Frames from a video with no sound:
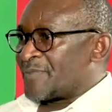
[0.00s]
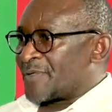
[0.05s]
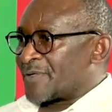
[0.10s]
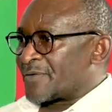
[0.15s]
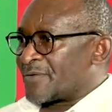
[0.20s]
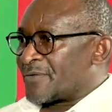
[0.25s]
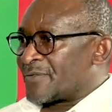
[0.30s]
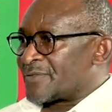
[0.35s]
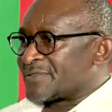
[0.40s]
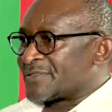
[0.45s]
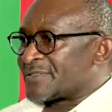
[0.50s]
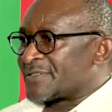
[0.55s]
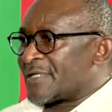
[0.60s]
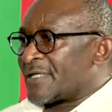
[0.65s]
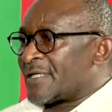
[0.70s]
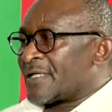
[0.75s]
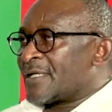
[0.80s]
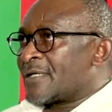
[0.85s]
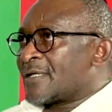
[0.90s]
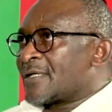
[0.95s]
because
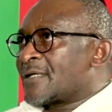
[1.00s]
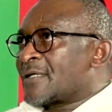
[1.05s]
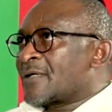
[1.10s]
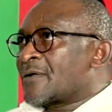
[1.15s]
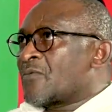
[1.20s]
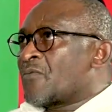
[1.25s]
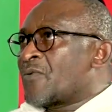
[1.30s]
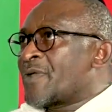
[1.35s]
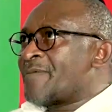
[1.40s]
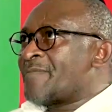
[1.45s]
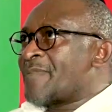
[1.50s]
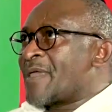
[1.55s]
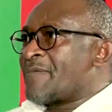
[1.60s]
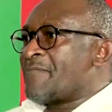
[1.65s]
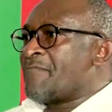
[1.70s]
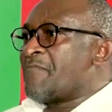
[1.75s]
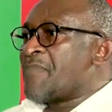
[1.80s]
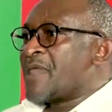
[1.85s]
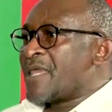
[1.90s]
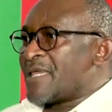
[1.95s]
we may
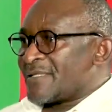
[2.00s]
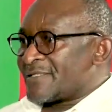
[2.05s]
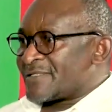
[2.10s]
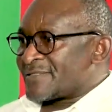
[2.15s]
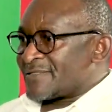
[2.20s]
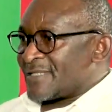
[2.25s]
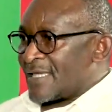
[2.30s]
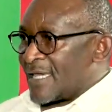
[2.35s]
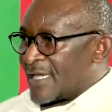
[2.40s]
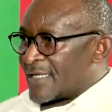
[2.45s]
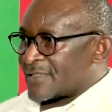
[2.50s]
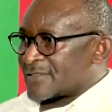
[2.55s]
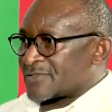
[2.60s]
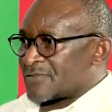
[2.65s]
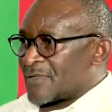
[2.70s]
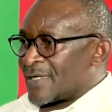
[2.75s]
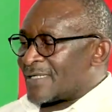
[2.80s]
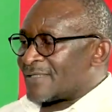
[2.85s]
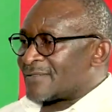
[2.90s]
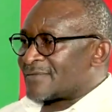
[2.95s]
miss the
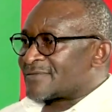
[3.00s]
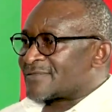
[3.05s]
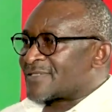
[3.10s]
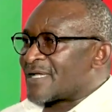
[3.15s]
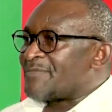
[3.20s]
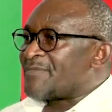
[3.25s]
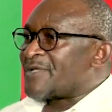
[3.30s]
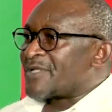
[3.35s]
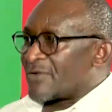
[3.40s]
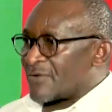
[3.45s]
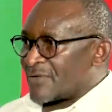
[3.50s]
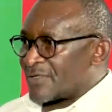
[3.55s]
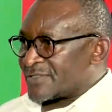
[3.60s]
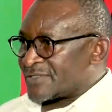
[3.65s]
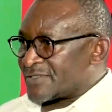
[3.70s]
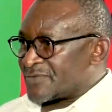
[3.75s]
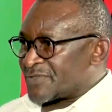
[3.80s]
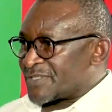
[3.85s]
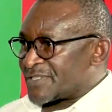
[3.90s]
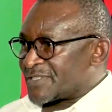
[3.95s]
actual
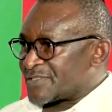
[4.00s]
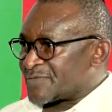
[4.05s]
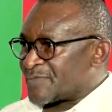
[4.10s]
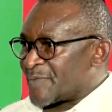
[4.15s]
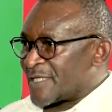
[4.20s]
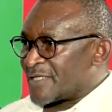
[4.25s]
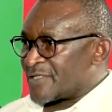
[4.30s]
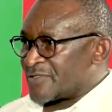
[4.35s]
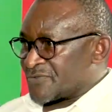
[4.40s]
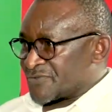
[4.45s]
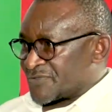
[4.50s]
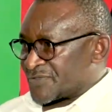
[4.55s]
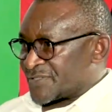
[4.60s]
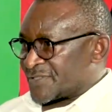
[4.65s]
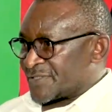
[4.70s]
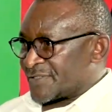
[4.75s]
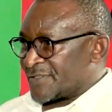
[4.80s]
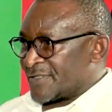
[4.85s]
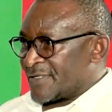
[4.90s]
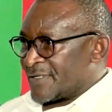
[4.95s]
terminology which is being
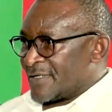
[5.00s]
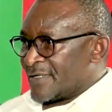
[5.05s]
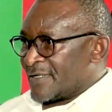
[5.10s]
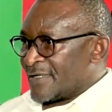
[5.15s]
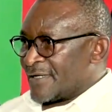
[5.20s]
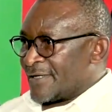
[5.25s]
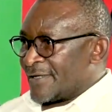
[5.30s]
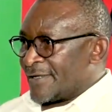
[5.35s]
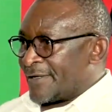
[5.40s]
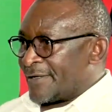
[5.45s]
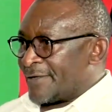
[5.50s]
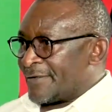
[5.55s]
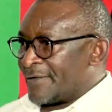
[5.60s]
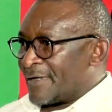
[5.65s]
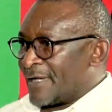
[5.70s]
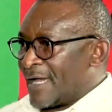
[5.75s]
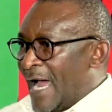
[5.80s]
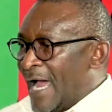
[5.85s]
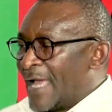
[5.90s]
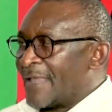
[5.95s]
used.
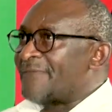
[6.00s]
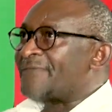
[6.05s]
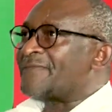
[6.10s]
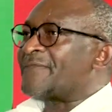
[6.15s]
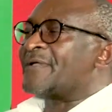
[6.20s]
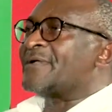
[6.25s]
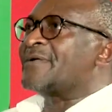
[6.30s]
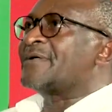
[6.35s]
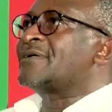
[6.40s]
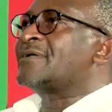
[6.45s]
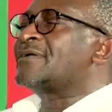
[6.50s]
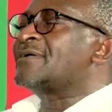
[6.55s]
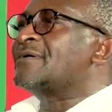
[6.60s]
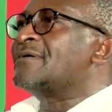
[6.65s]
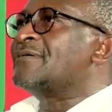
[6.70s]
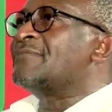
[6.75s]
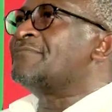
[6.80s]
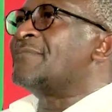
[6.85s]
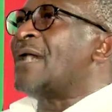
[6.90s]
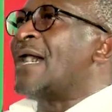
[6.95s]
I think
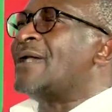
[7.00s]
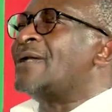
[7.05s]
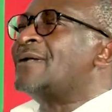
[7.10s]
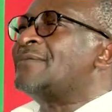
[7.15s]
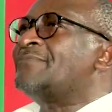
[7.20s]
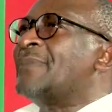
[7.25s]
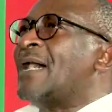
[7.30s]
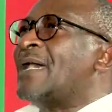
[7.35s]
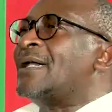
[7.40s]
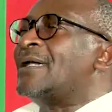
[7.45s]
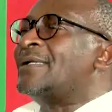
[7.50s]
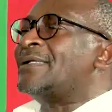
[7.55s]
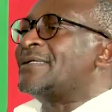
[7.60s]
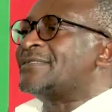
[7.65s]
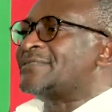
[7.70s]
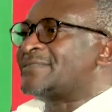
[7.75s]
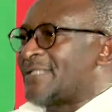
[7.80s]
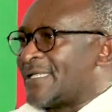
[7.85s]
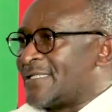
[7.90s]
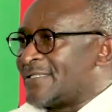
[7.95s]
my
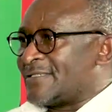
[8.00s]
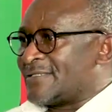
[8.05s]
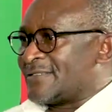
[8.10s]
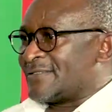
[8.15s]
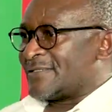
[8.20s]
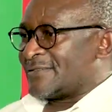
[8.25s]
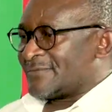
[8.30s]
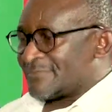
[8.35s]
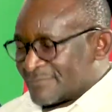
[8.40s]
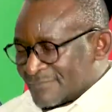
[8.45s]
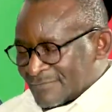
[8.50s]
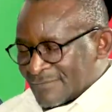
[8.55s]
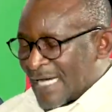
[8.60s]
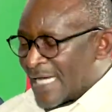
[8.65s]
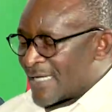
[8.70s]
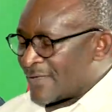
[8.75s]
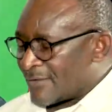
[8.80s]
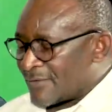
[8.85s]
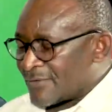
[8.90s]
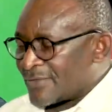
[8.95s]
understanding and
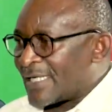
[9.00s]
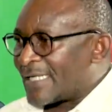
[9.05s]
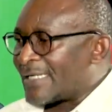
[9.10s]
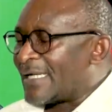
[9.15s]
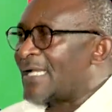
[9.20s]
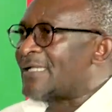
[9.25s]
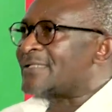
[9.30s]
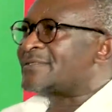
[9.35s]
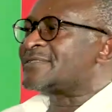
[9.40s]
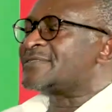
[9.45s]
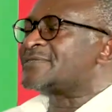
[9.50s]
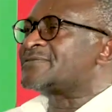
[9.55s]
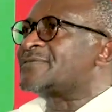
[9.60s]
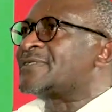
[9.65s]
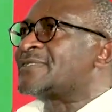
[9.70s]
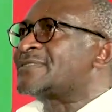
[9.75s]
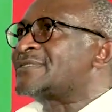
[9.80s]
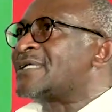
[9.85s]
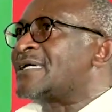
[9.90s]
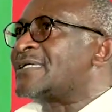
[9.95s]
my own analysis
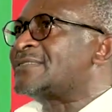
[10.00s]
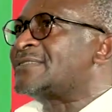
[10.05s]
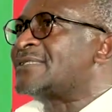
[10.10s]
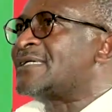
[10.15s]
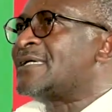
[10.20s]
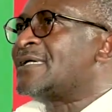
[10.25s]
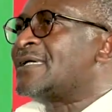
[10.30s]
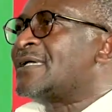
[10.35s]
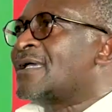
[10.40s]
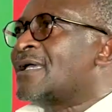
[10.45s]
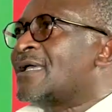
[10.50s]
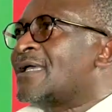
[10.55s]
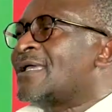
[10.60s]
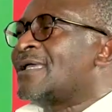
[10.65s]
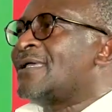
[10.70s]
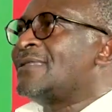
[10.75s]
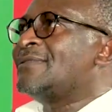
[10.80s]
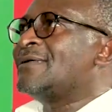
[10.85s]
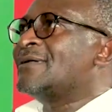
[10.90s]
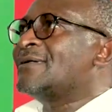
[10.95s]
was that
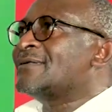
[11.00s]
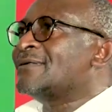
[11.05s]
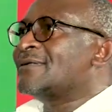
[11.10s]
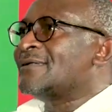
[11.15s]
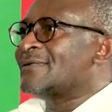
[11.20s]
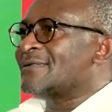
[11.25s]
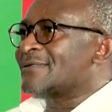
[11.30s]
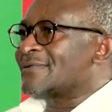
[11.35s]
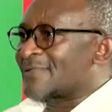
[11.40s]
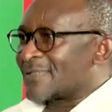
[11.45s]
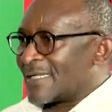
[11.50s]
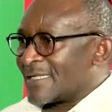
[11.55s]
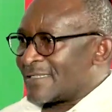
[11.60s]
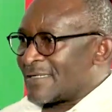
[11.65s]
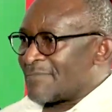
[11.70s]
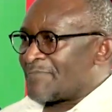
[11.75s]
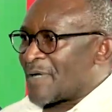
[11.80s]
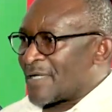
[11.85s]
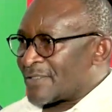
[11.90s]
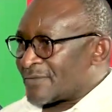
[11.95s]
in the
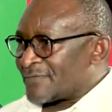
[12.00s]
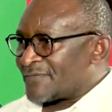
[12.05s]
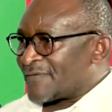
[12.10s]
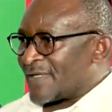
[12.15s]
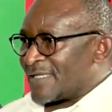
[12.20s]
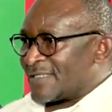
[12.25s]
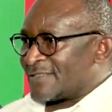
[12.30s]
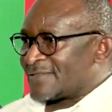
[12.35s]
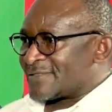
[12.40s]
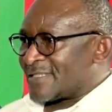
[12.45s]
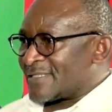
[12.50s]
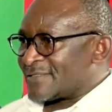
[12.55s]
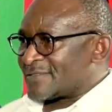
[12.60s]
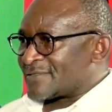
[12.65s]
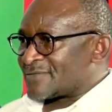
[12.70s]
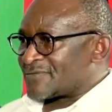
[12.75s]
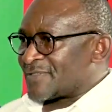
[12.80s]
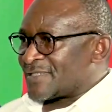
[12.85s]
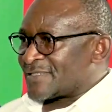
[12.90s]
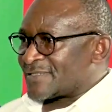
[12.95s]
greater part of the
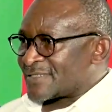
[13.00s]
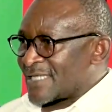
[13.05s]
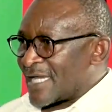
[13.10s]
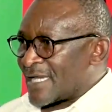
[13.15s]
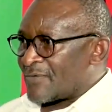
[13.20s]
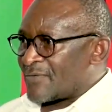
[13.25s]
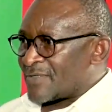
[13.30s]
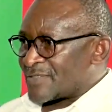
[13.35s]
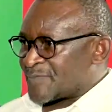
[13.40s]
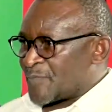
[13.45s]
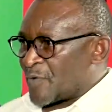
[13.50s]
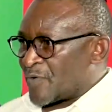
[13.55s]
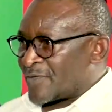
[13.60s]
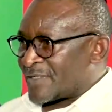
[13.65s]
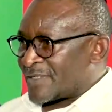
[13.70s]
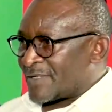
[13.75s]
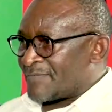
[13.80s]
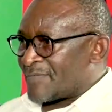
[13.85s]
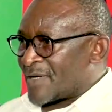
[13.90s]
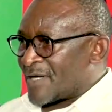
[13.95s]
instances where strike was
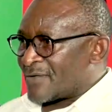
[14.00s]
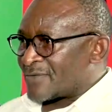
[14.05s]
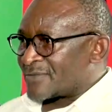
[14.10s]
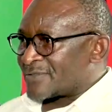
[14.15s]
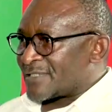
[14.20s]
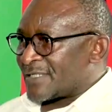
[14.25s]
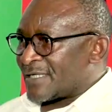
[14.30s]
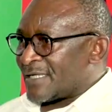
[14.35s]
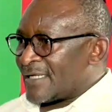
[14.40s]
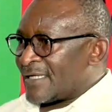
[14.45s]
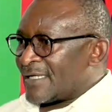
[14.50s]
spoken about,